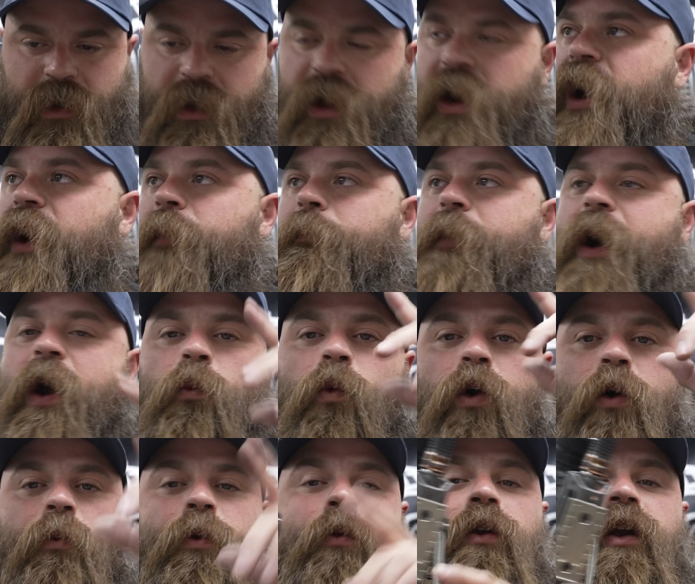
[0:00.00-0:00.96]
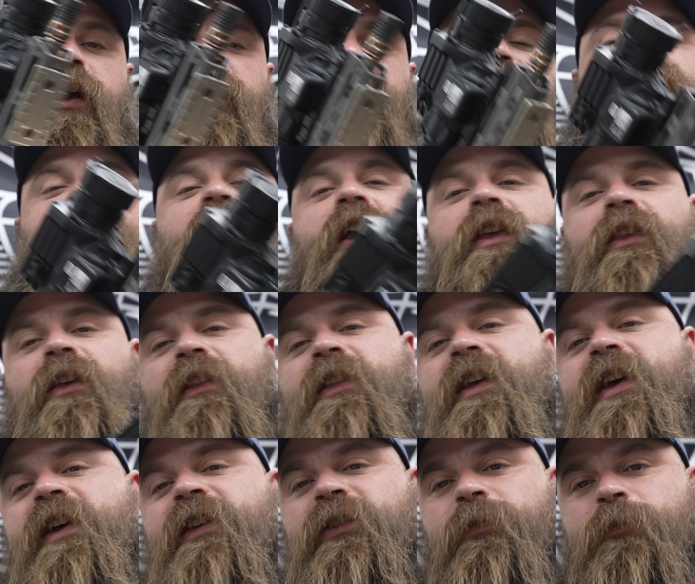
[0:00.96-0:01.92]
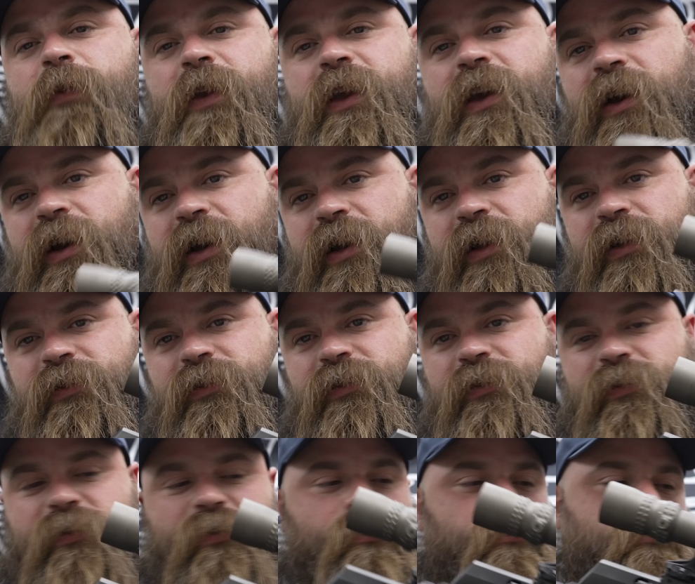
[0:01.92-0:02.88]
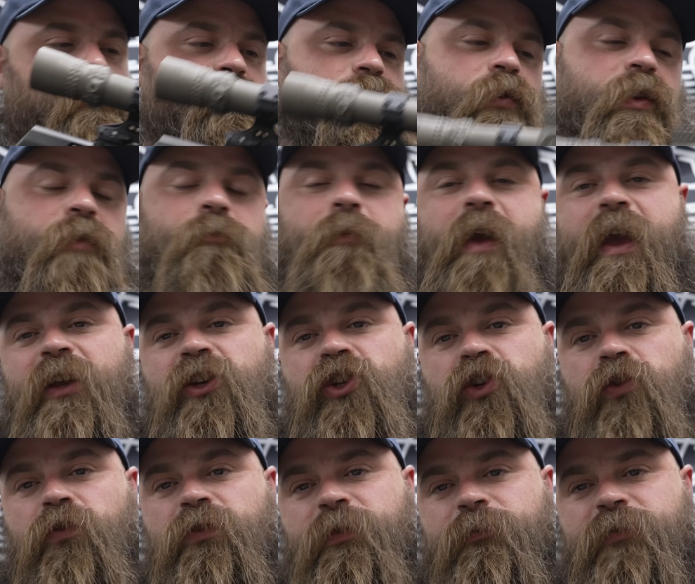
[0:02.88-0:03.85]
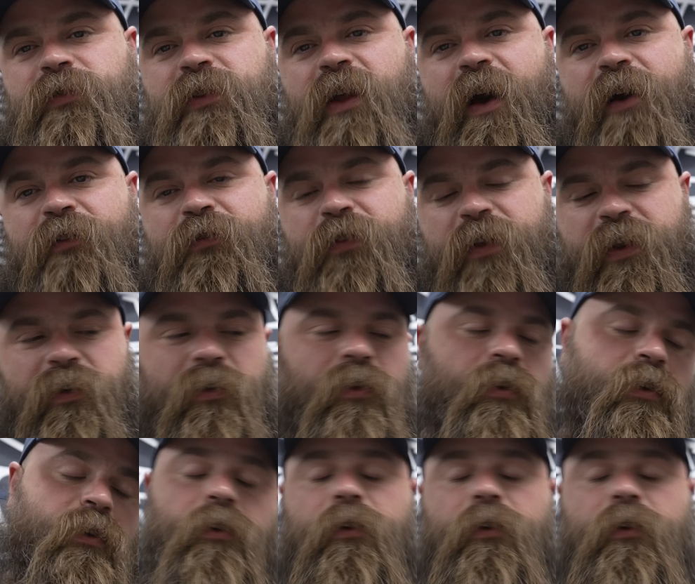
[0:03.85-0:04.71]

I will be running a Scythe on this because we may shoot some stuff, and